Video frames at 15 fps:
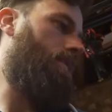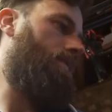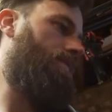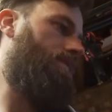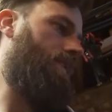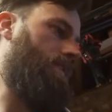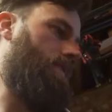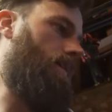
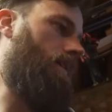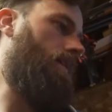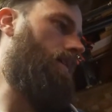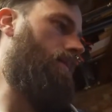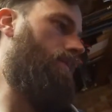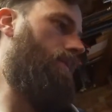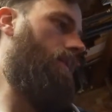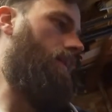fit the
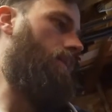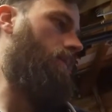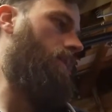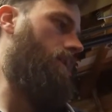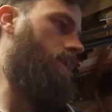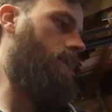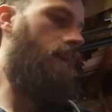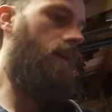carb and
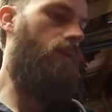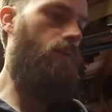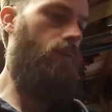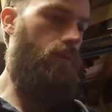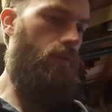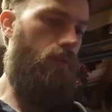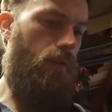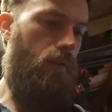work out
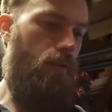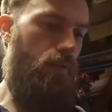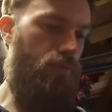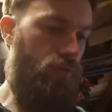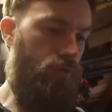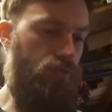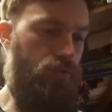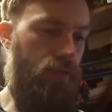
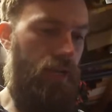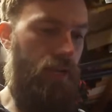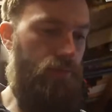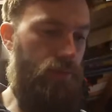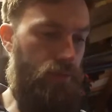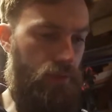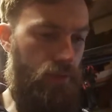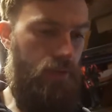throttle
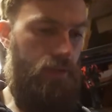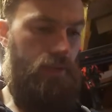cable.